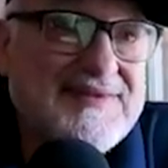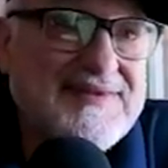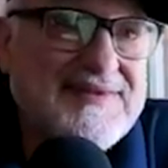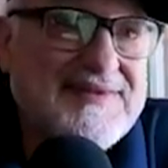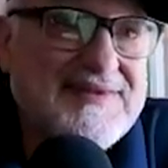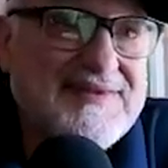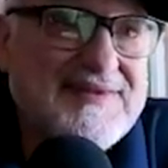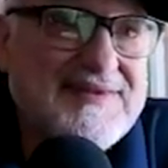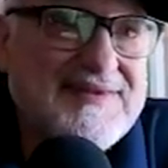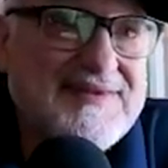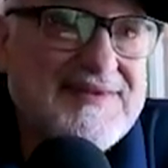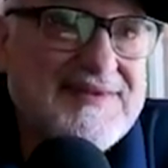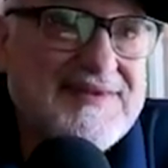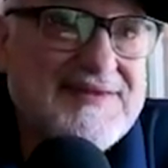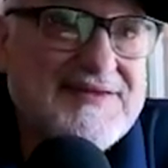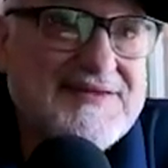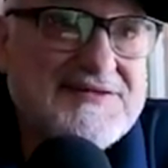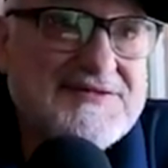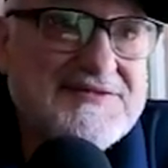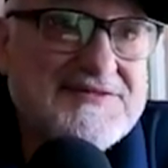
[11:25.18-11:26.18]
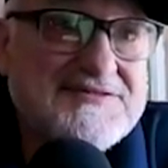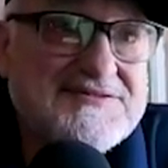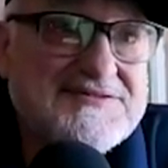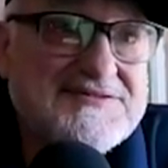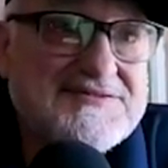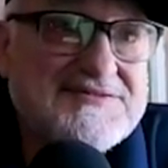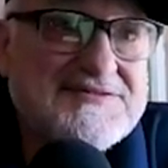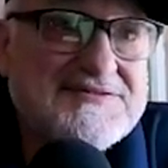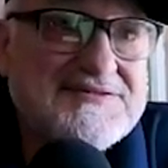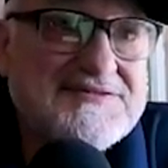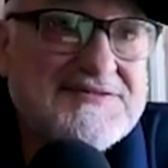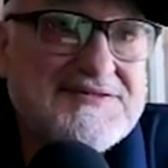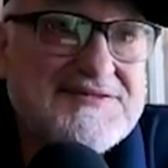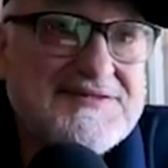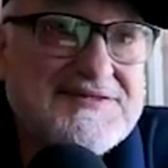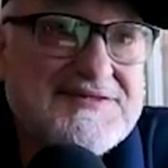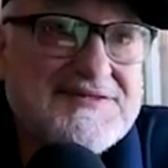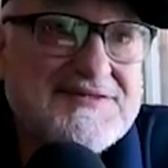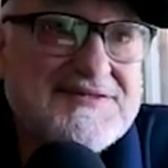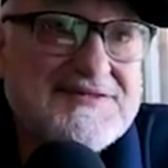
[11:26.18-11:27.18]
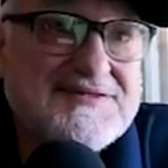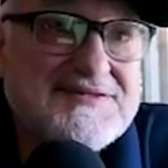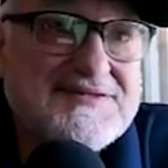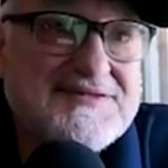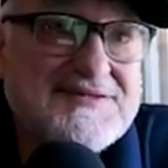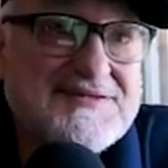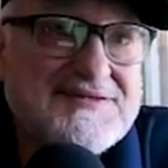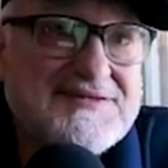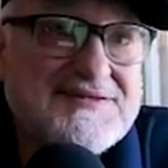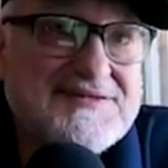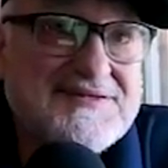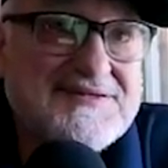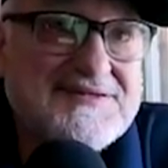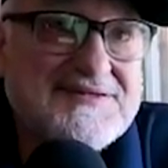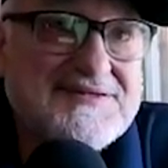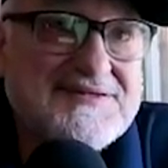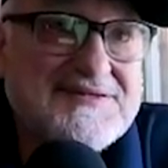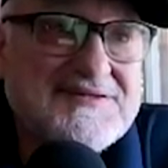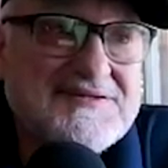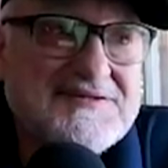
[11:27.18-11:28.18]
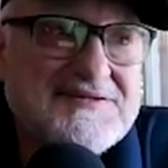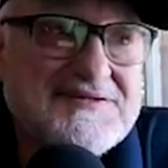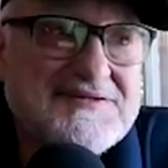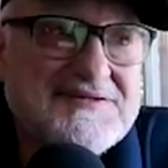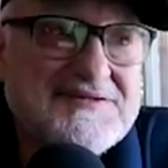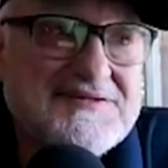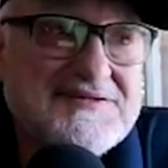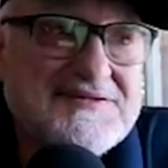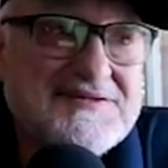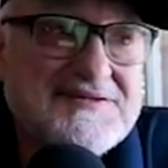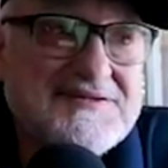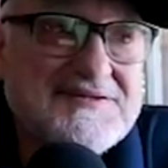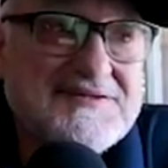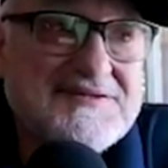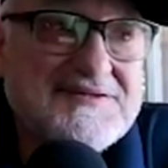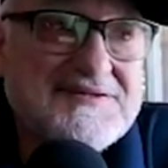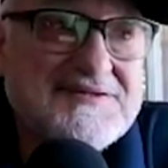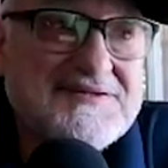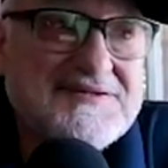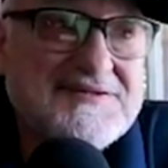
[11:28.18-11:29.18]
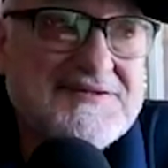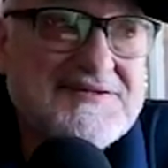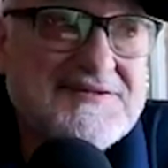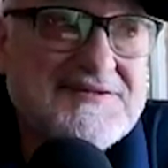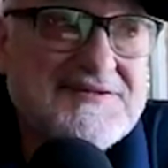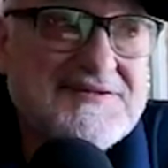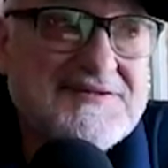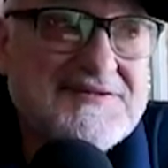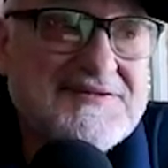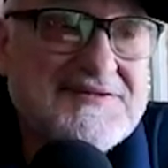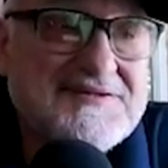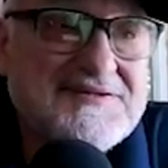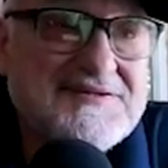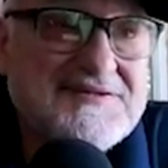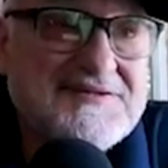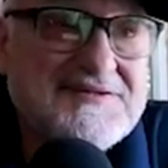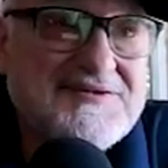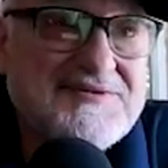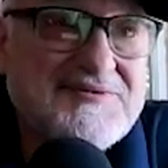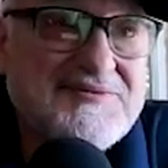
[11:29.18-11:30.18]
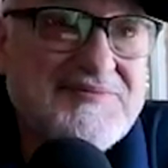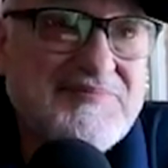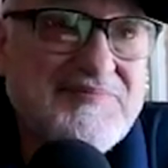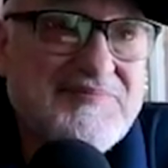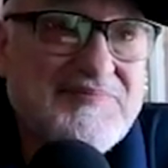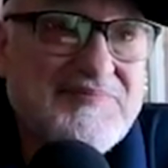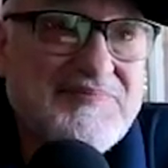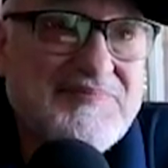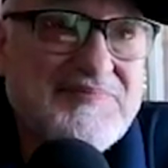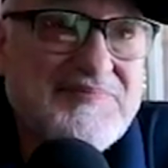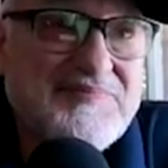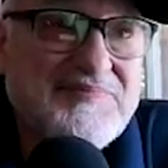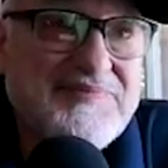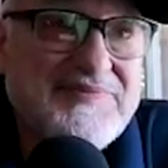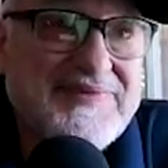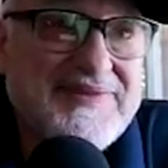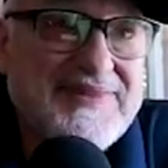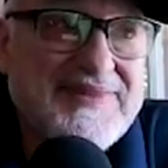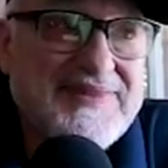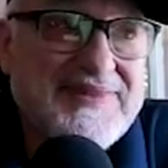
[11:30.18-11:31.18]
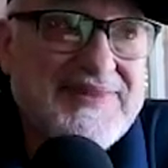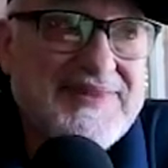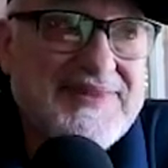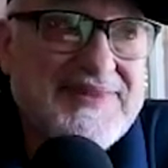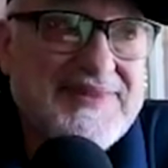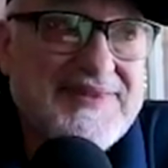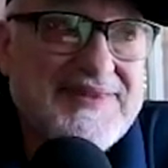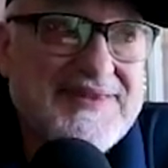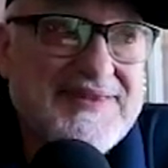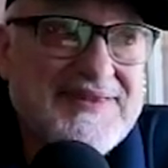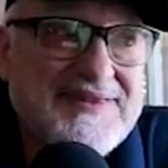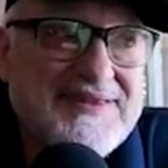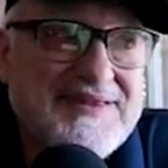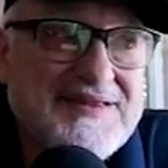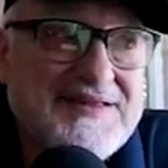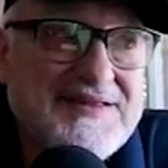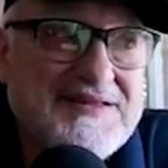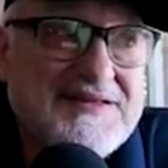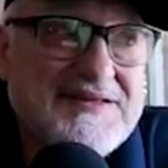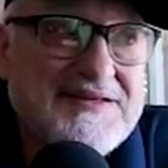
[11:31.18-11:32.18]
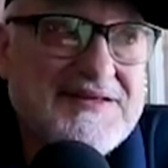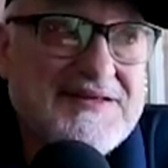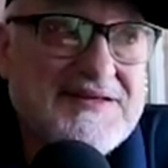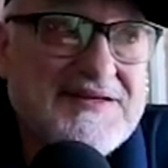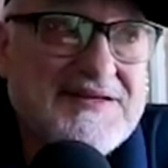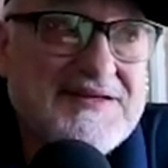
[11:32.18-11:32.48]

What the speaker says: This person isn't speaking.